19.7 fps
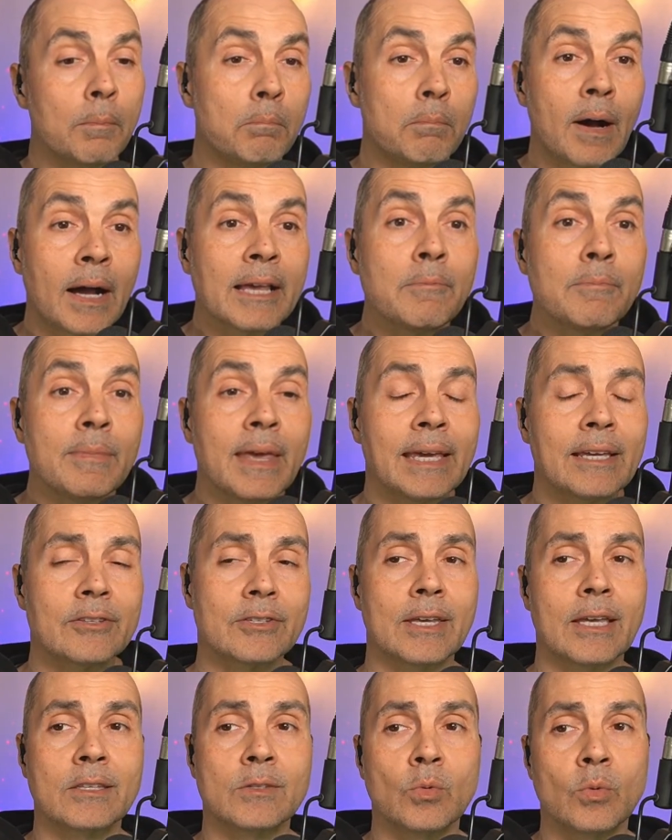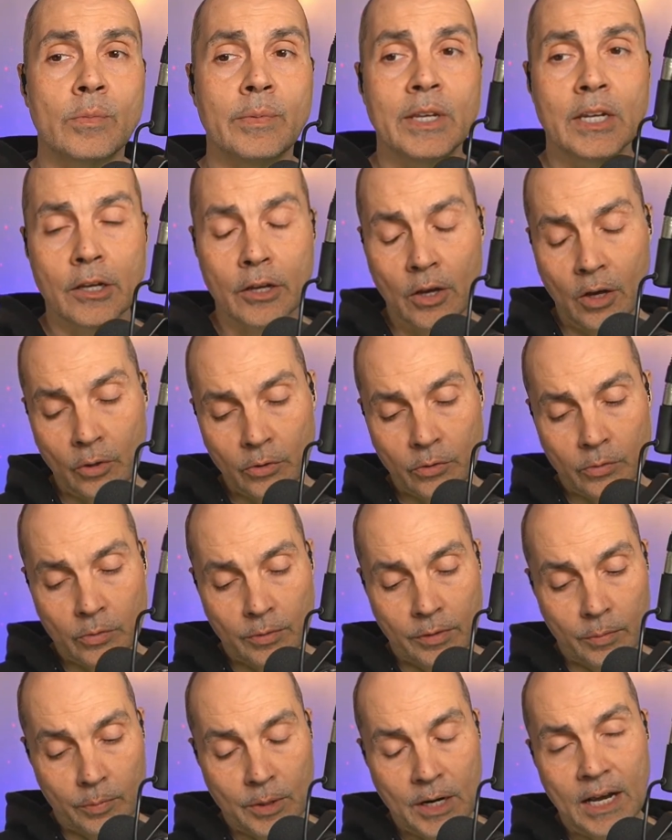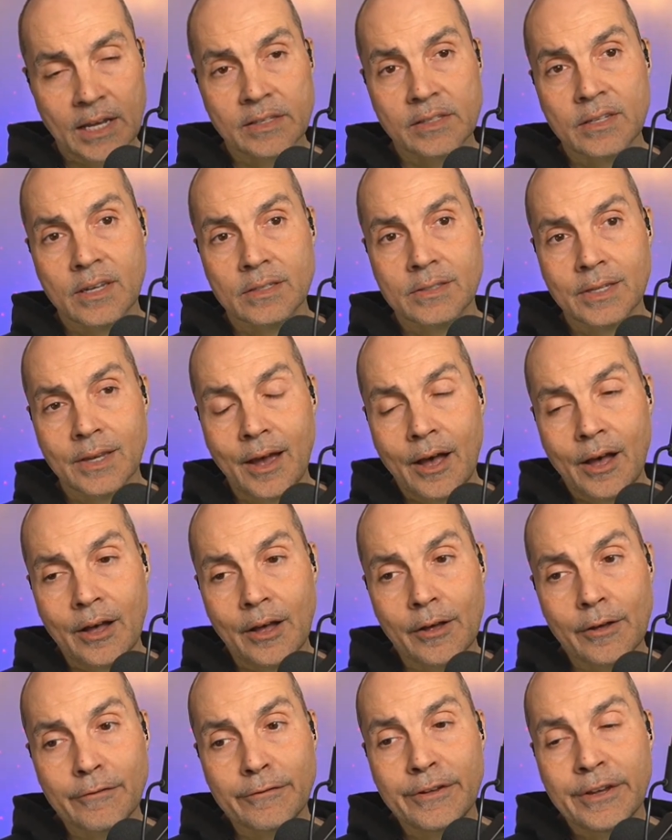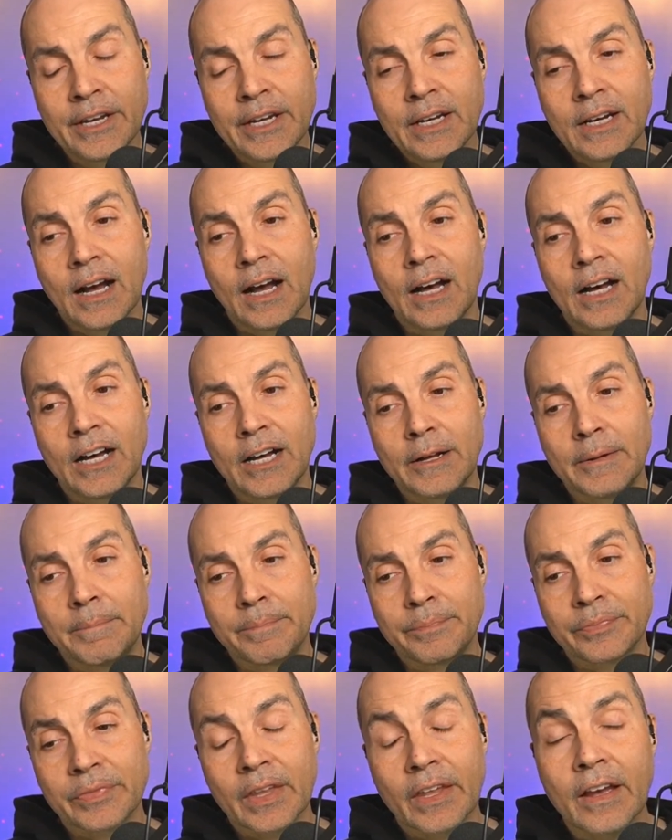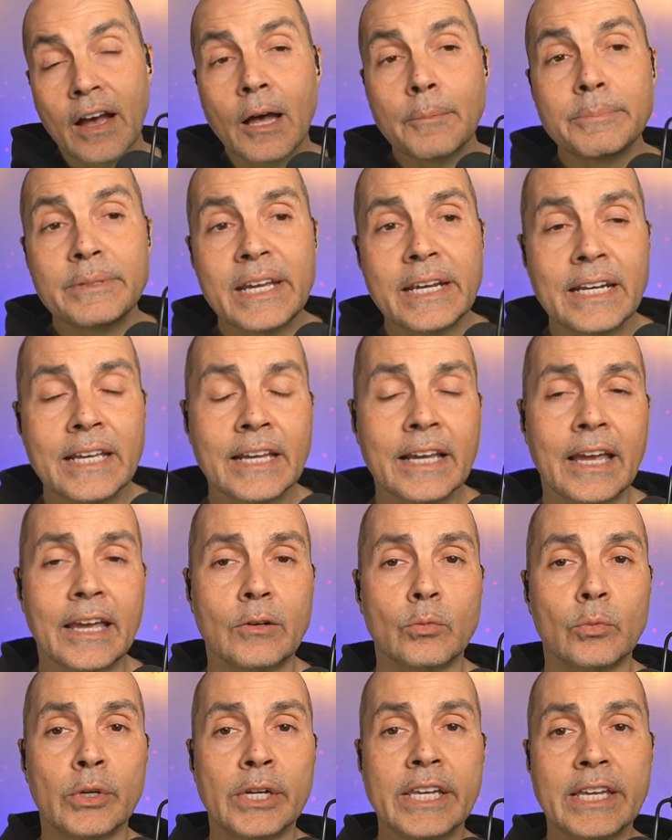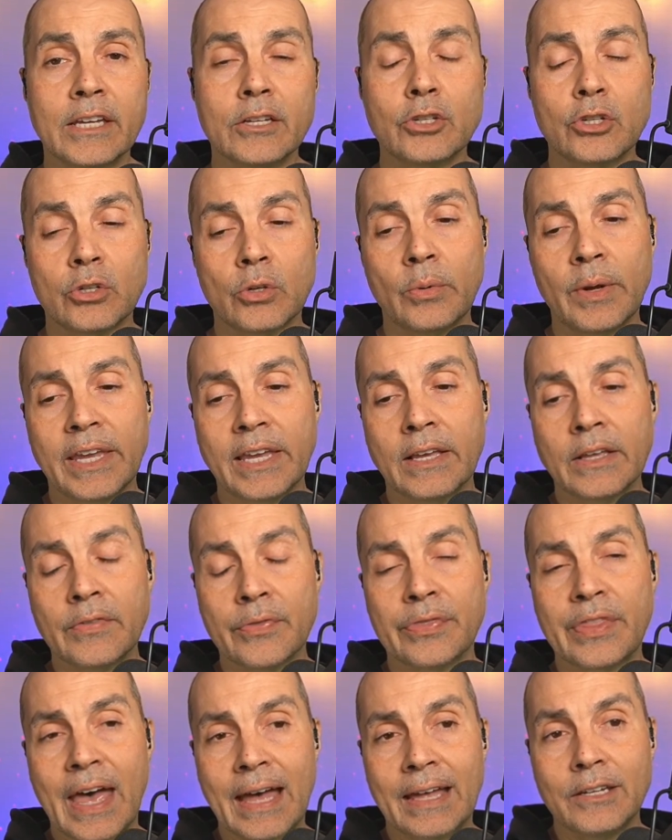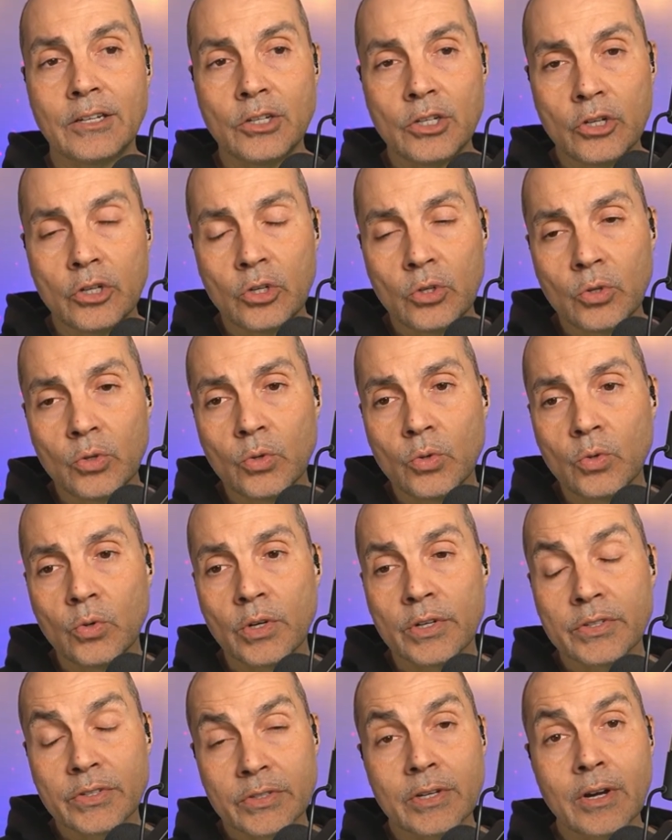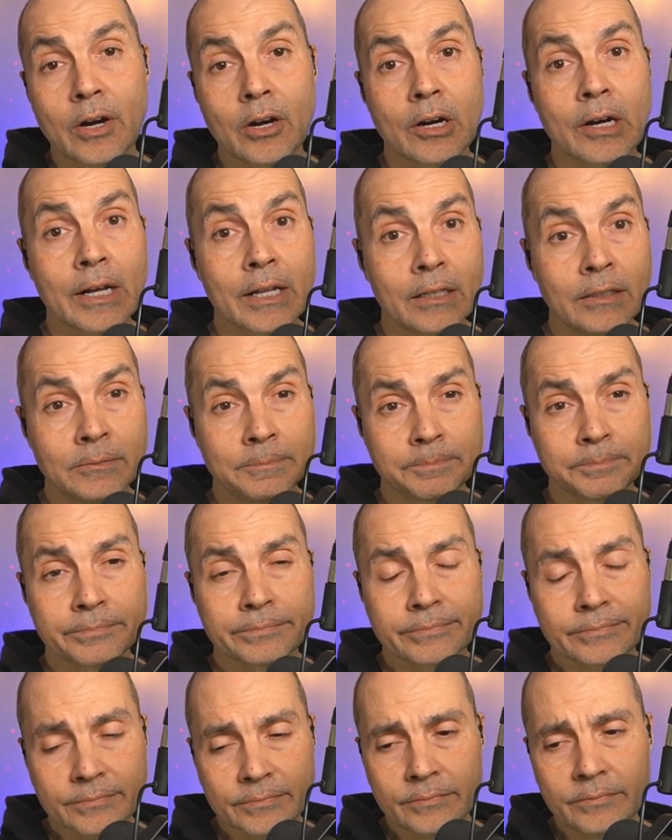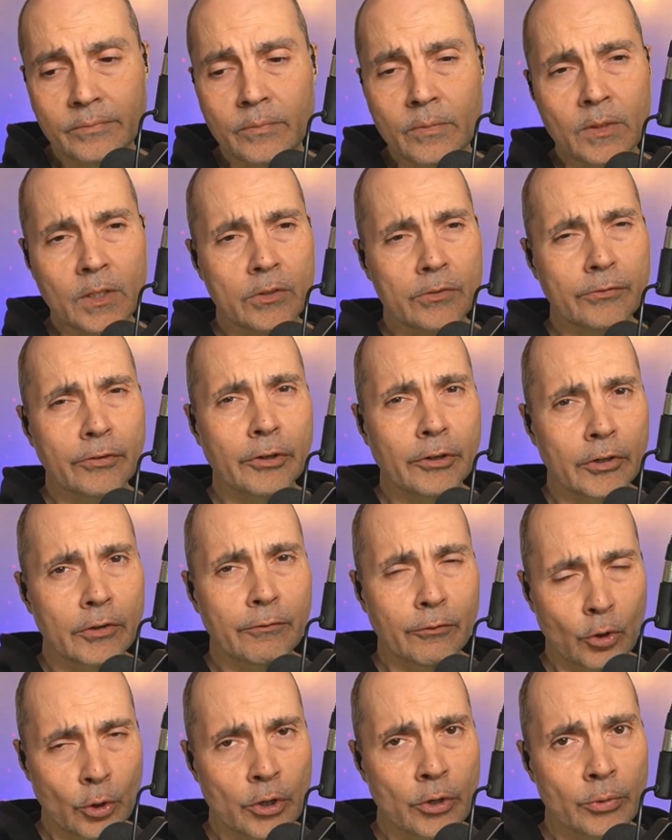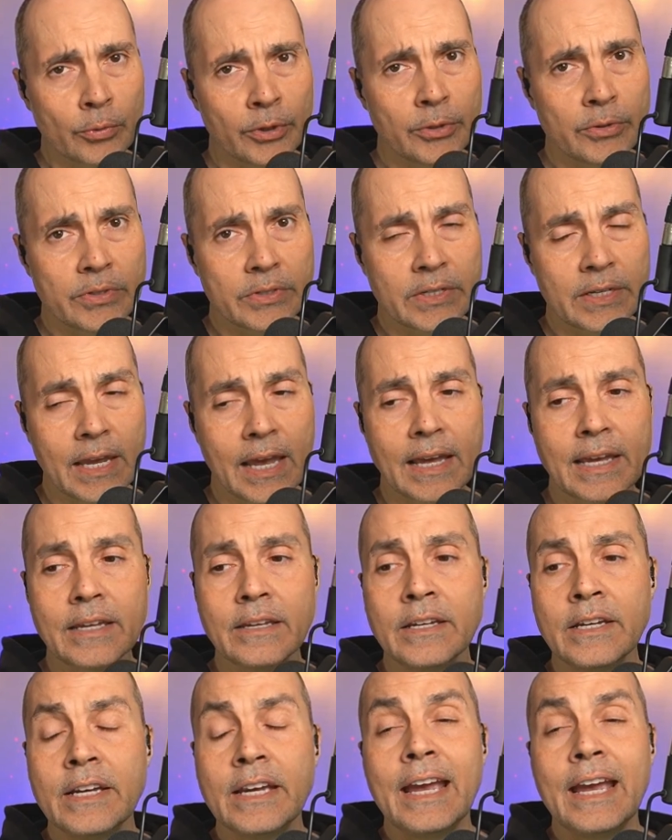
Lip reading: might make sense would be to go through the process of updating and reissuing that new CRL for your root CA.